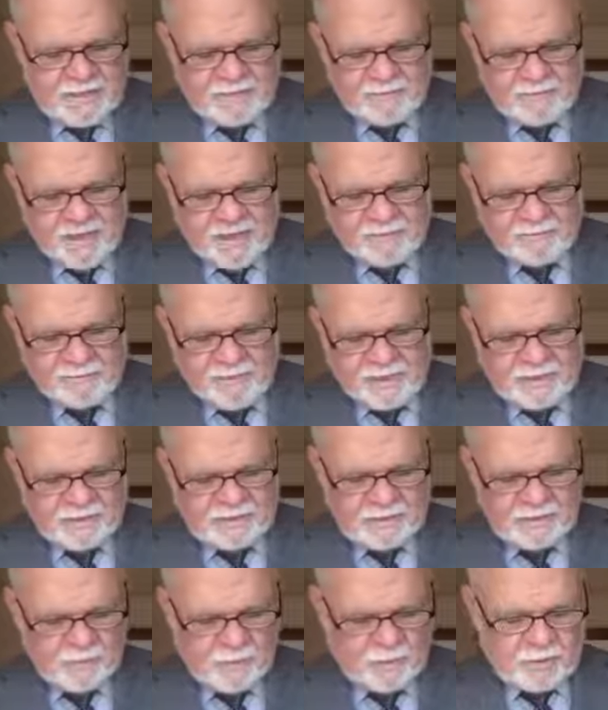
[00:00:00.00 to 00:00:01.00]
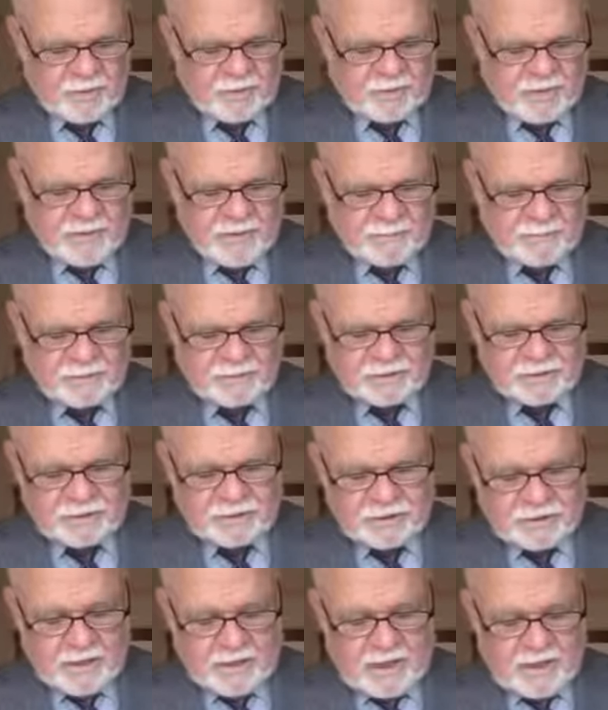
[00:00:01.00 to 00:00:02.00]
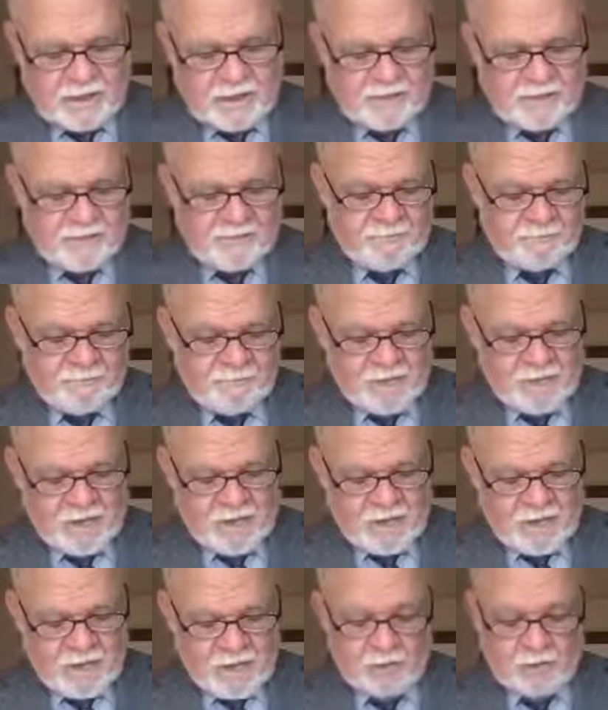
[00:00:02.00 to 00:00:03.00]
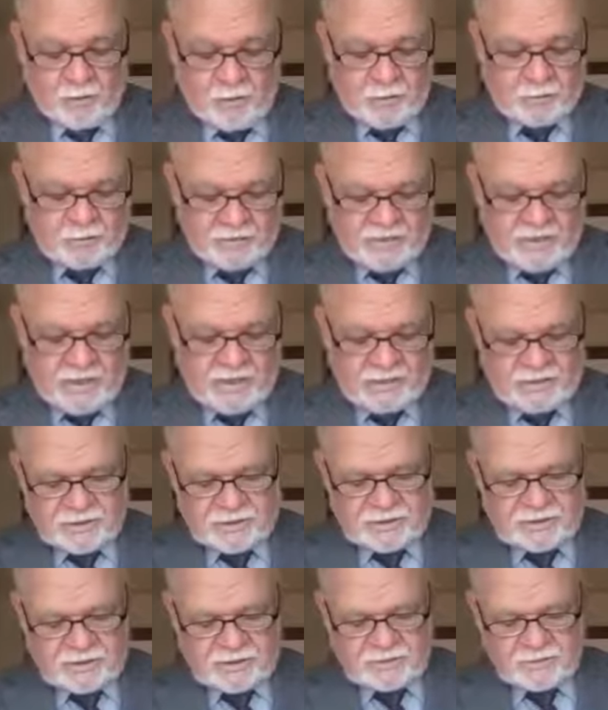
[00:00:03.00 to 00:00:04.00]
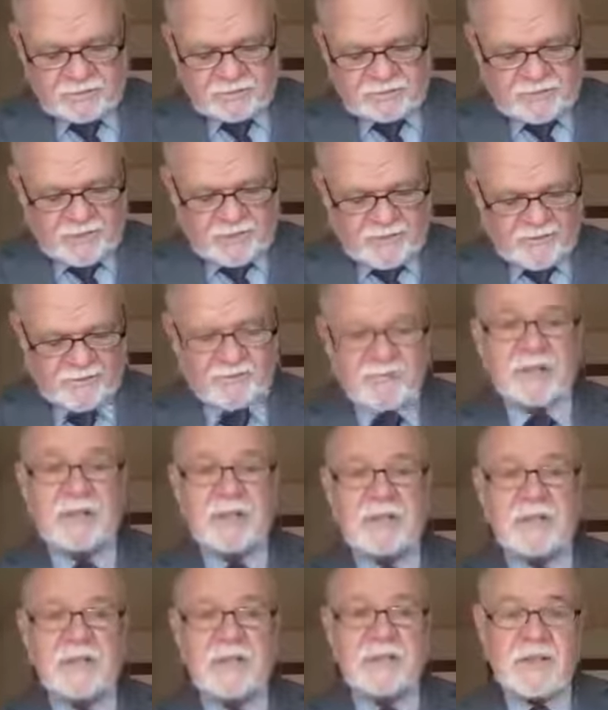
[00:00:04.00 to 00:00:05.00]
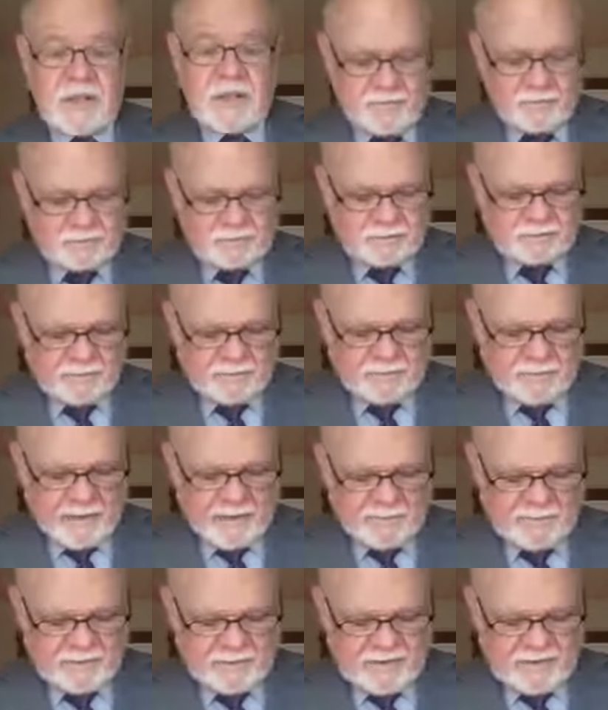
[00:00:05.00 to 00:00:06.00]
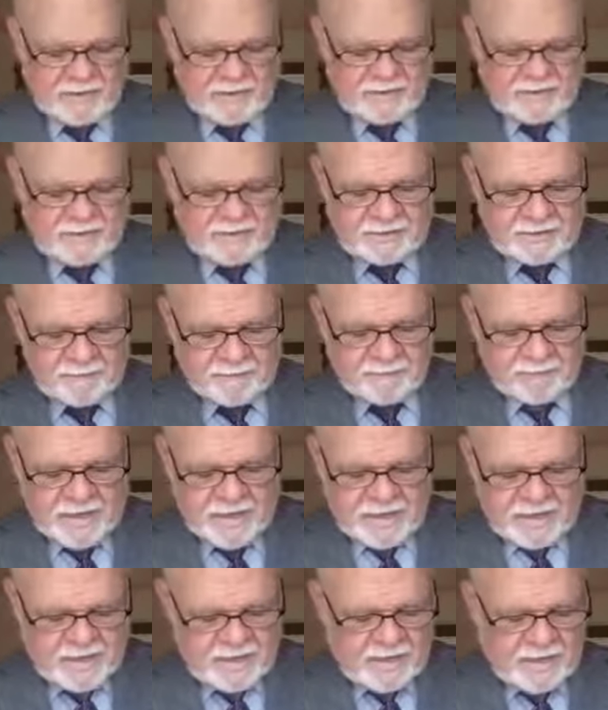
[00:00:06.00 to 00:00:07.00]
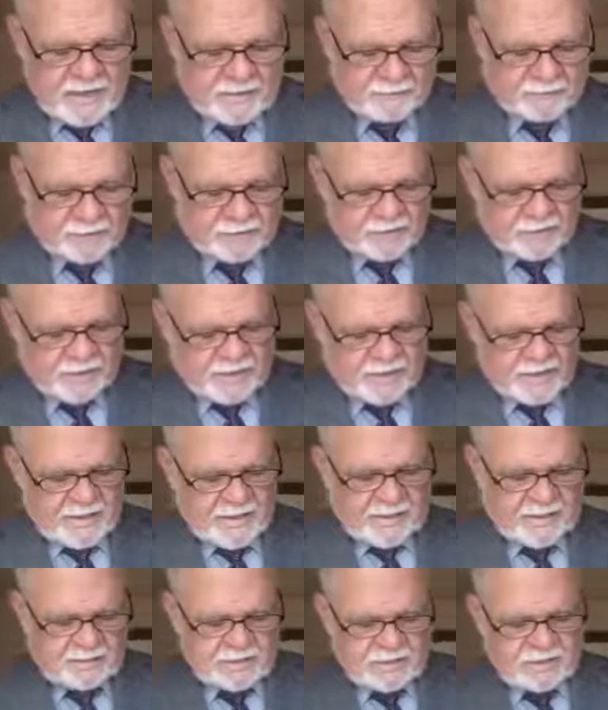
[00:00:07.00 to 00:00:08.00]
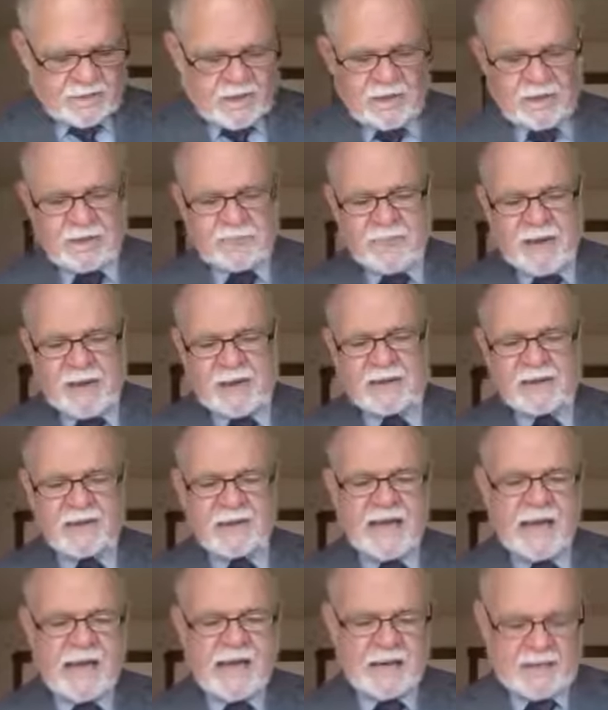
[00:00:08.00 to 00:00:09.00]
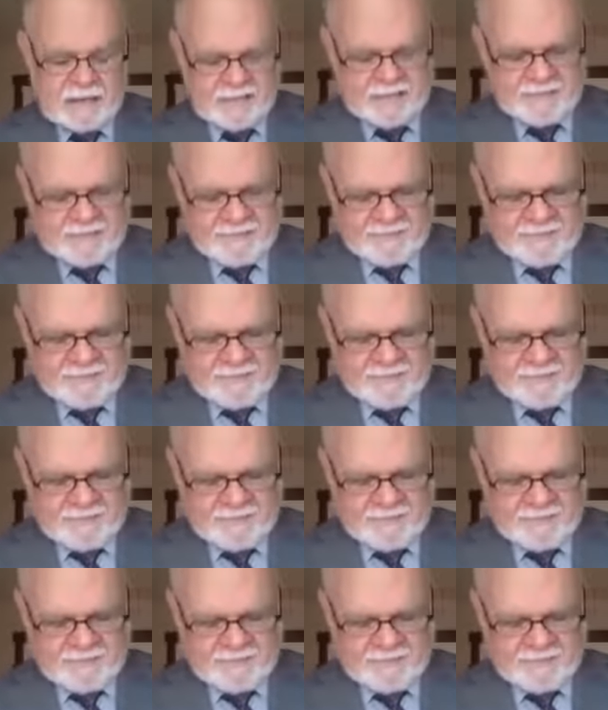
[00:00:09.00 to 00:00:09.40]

and baptizing more disciples than John, although it was not Jesus himself, but his disciples who baptized, he left Judea and started back to Galilee.